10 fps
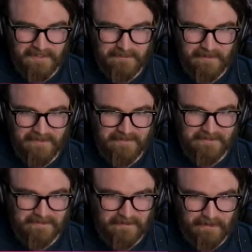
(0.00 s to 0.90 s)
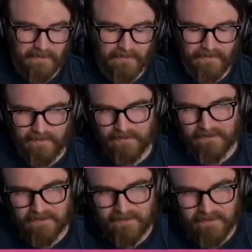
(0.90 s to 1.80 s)
by this. It's doing really well.
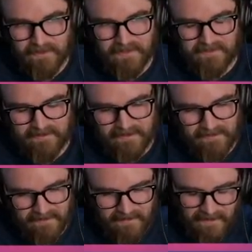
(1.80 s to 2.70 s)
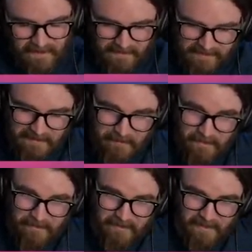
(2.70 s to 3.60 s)
Like you look at it, it's like a Steam
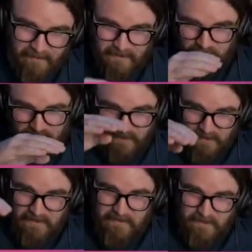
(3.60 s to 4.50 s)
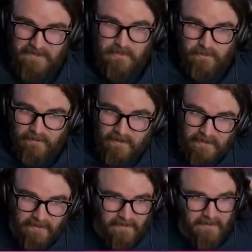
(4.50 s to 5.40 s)
player count. It's just like a continual
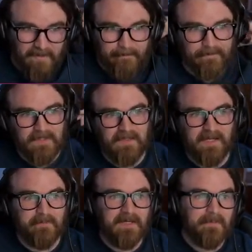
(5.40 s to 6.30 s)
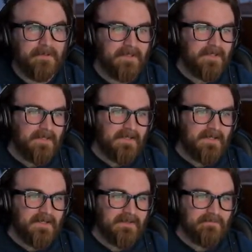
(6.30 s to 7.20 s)
um, climb up.
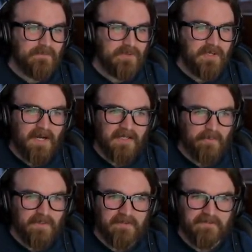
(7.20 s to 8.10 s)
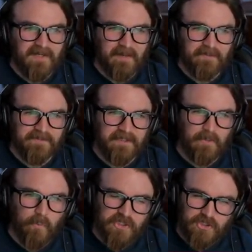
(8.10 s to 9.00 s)
Uh, good Halloween vibes. It's like
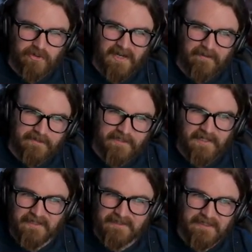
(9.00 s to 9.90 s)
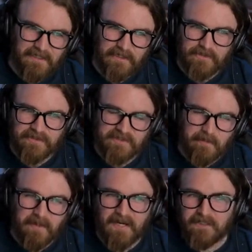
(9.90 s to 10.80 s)
witchcraft in the 1900s in the
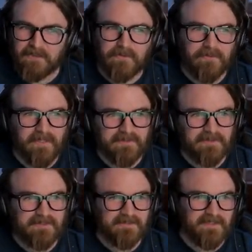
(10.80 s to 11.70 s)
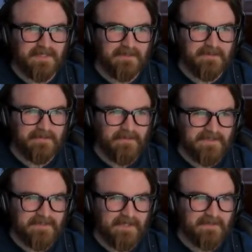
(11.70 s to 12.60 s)
bayou. That's that's the kind of
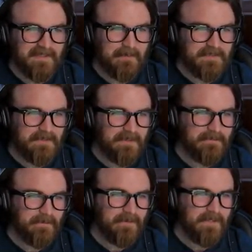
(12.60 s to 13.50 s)
aesthetic the game's going for.